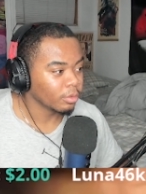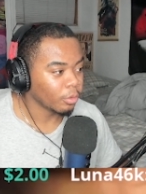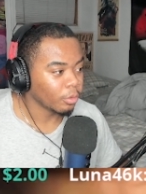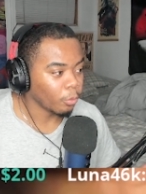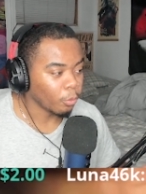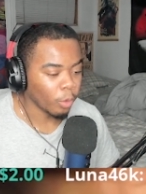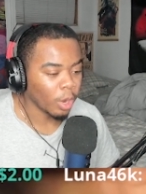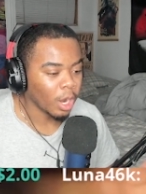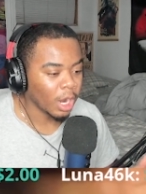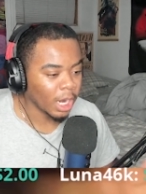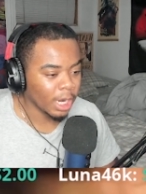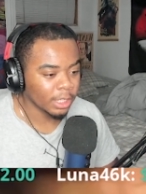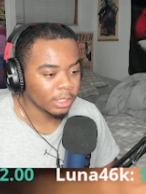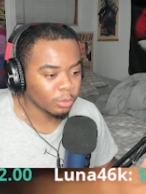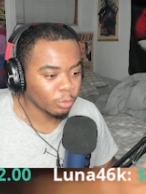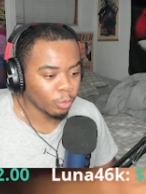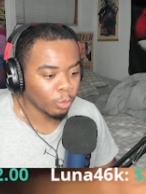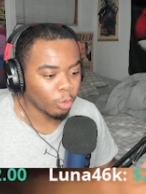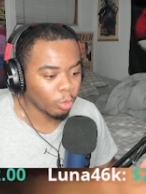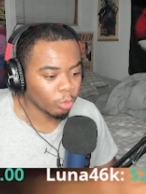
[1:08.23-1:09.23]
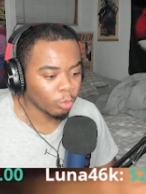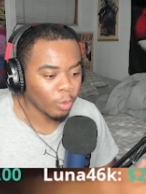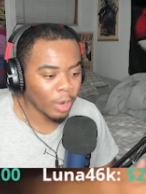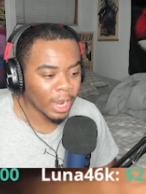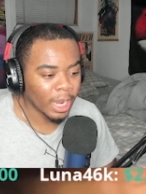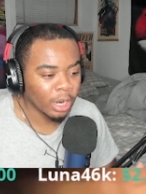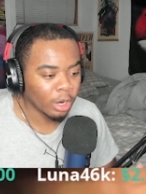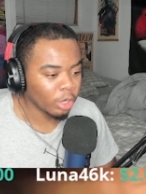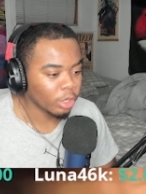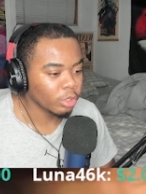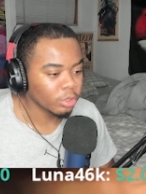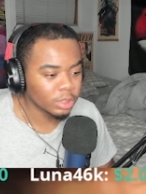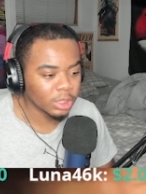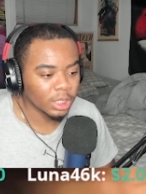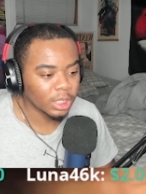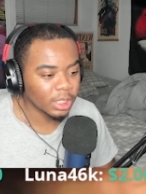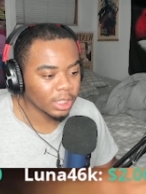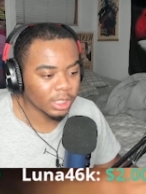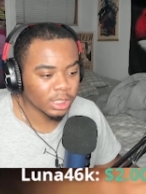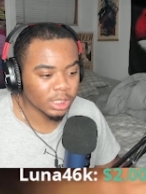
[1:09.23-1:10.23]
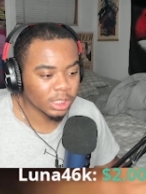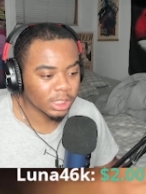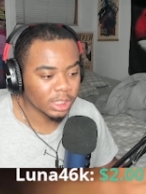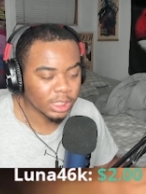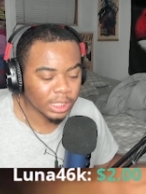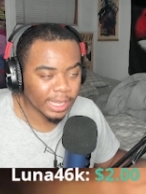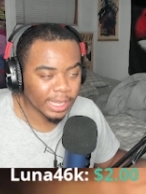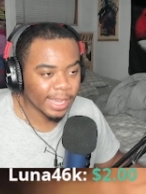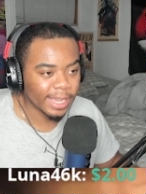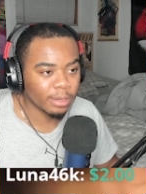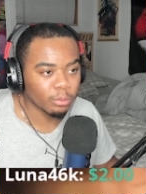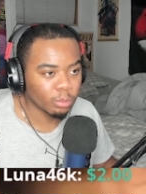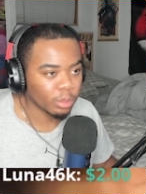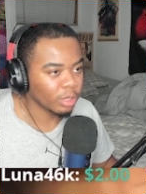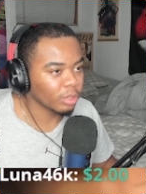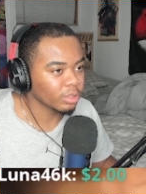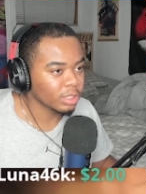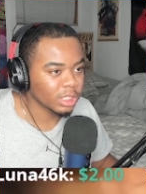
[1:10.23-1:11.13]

Why why are you telling us this again, bro?